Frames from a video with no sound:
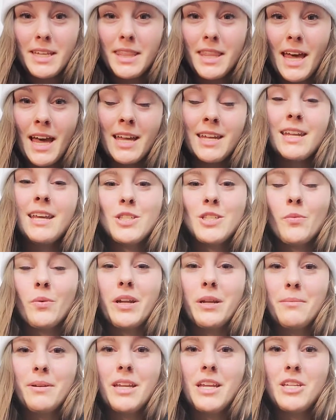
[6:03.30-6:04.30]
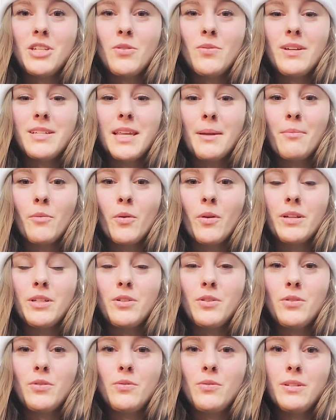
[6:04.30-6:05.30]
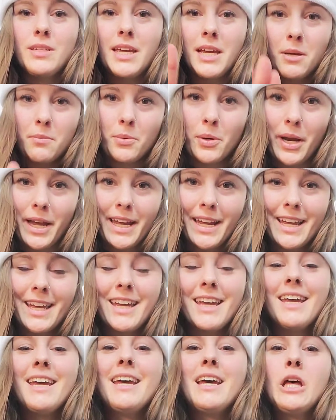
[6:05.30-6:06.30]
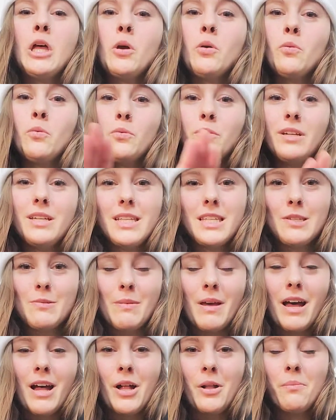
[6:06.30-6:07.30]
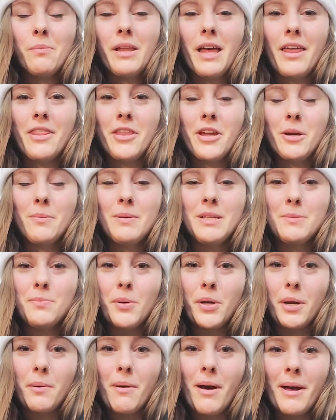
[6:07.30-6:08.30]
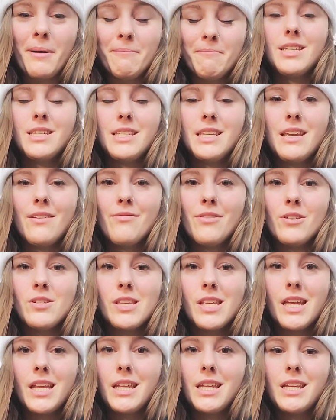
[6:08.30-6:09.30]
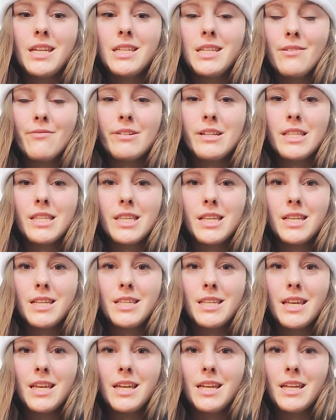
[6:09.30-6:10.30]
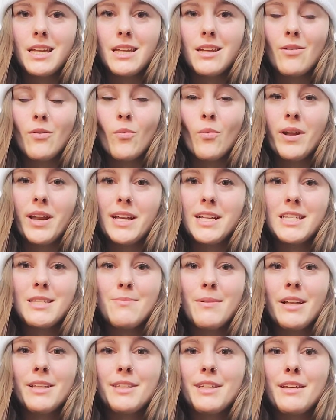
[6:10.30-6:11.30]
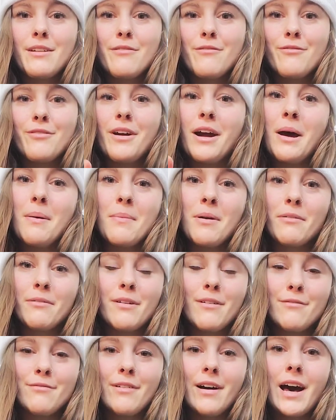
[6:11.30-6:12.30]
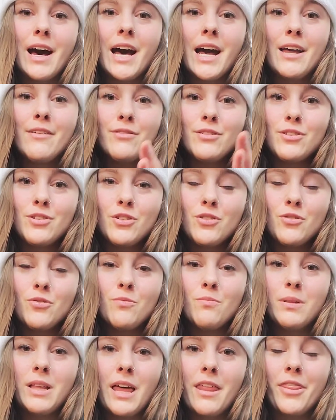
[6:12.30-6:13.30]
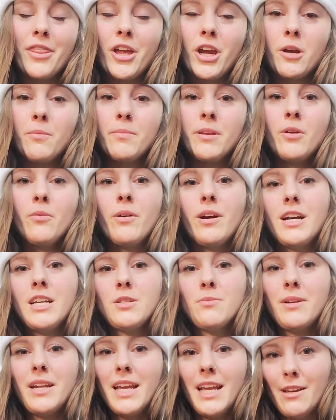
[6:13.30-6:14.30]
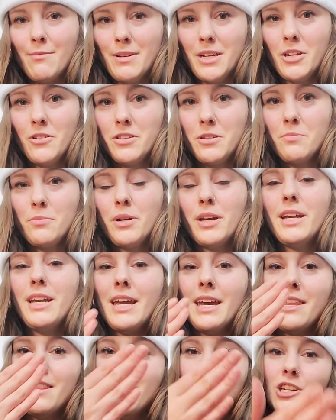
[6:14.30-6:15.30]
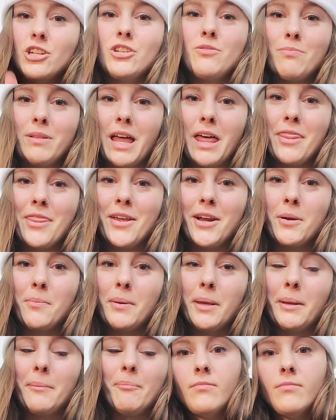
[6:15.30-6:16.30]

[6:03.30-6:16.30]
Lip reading: that. So what I'm going to do is I'm going to take a break, re-smell plant therapy's bergamot to see if there's any differences in when I smelled it from Revive to plant therapy, whereas when I give my nose a break and then plant therapy.